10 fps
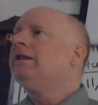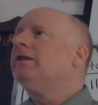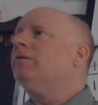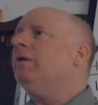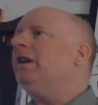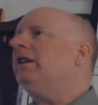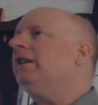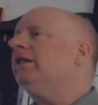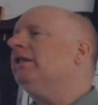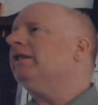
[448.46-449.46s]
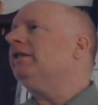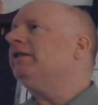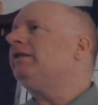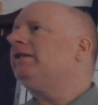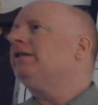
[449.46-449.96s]
What
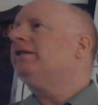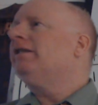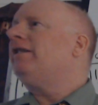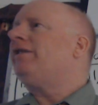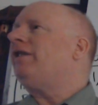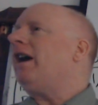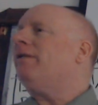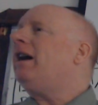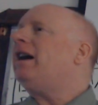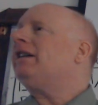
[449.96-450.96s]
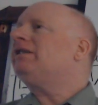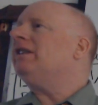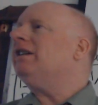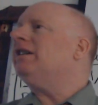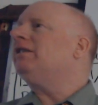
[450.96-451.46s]
is
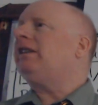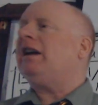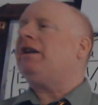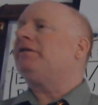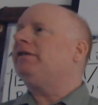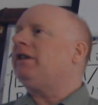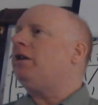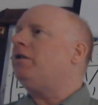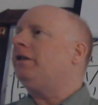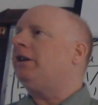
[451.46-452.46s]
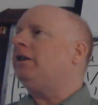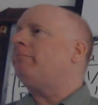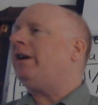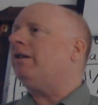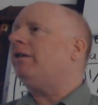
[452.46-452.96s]
thyroxin, calcitonin,
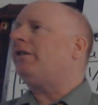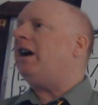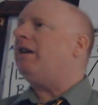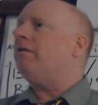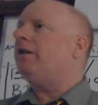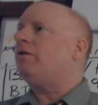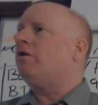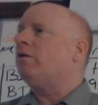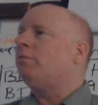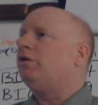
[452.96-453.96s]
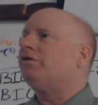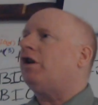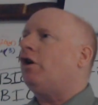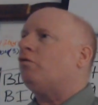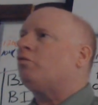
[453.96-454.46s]
parathyroid hormones
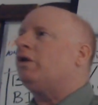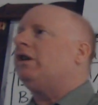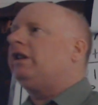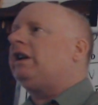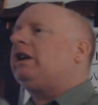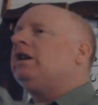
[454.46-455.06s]
are really